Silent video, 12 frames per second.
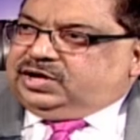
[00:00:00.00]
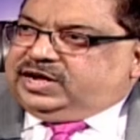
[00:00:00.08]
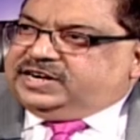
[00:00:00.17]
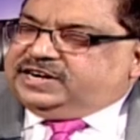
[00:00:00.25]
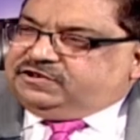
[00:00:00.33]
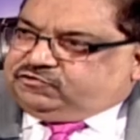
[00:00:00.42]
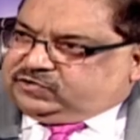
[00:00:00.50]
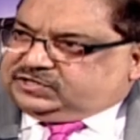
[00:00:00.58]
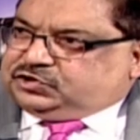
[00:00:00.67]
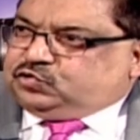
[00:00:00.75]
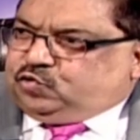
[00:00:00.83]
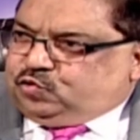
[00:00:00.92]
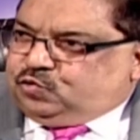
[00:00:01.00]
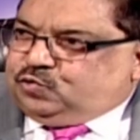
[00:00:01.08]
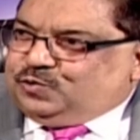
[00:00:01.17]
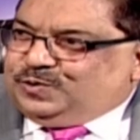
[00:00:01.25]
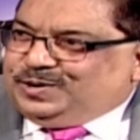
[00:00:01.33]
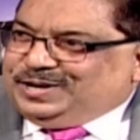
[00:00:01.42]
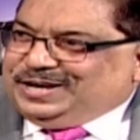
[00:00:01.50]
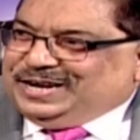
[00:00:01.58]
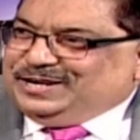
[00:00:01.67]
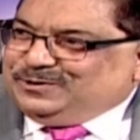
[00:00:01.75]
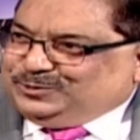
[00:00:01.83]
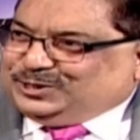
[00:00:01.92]
An interest grew
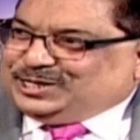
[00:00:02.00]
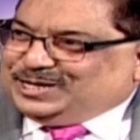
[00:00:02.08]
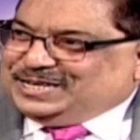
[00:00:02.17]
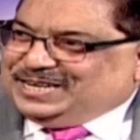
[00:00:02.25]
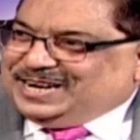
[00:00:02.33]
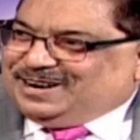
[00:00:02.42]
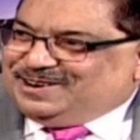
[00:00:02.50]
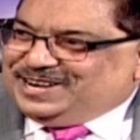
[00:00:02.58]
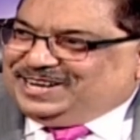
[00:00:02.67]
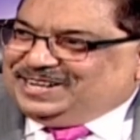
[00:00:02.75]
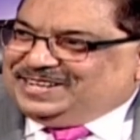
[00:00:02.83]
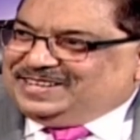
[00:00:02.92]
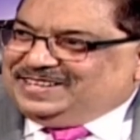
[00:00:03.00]
and you started learning